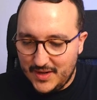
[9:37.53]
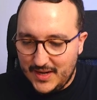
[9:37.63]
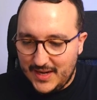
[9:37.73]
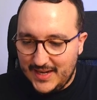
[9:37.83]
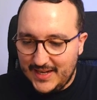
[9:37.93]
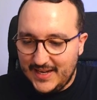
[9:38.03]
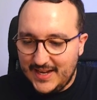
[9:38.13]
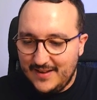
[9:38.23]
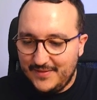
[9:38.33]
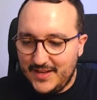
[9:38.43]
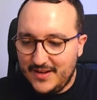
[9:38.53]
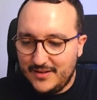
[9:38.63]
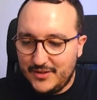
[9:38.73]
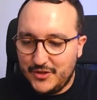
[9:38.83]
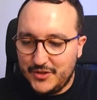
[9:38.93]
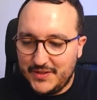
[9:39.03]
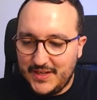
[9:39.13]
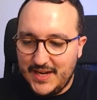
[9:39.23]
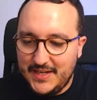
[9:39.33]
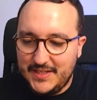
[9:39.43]
I can have here just
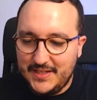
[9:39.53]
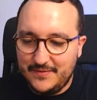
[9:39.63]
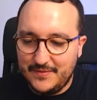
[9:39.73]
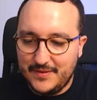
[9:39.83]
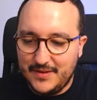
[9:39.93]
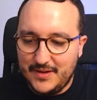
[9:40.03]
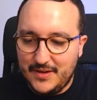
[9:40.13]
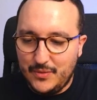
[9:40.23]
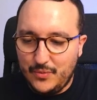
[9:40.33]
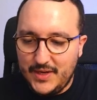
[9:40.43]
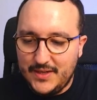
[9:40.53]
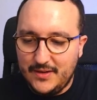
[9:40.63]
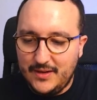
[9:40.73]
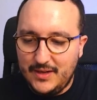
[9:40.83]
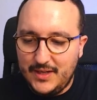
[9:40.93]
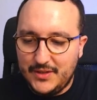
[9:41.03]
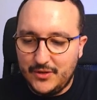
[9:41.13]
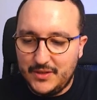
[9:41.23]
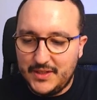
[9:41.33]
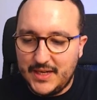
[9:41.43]
a div with a
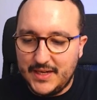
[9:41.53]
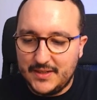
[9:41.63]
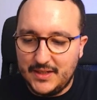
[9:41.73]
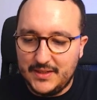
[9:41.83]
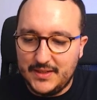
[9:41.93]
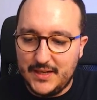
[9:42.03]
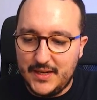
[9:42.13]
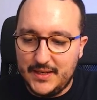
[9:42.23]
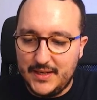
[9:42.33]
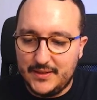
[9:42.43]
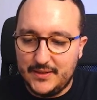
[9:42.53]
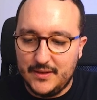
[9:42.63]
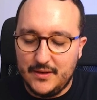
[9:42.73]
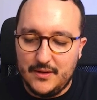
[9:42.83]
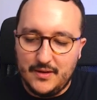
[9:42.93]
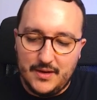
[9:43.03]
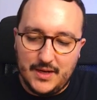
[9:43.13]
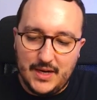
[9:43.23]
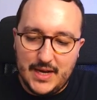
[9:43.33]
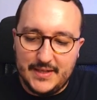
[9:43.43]
little text. Let's say that
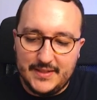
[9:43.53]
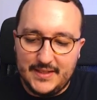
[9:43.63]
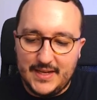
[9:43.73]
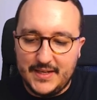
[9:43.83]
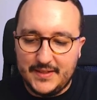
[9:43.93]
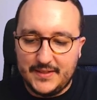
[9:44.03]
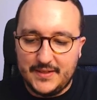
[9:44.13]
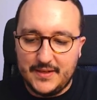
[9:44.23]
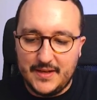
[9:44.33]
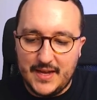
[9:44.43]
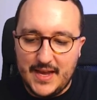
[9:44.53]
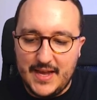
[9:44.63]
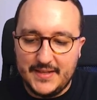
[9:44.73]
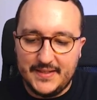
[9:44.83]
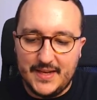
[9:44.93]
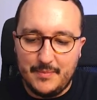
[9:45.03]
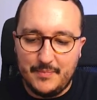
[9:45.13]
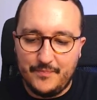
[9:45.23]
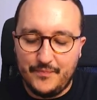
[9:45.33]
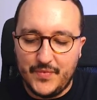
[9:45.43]
class text SM
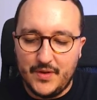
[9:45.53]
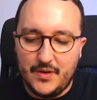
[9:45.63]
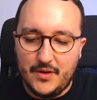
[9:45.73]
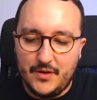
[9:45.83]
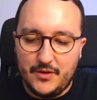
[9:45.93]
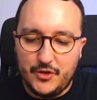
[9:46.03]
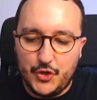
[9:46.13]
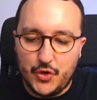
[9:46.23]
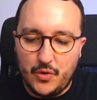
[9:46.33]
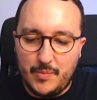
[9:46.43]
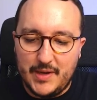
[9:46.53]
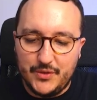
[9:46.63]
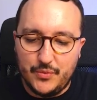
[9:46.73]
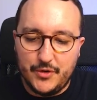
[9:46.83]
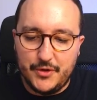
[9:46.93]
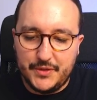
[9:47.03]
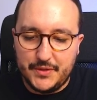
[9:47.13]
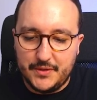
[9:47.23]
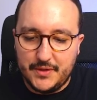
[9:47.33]
show passwords.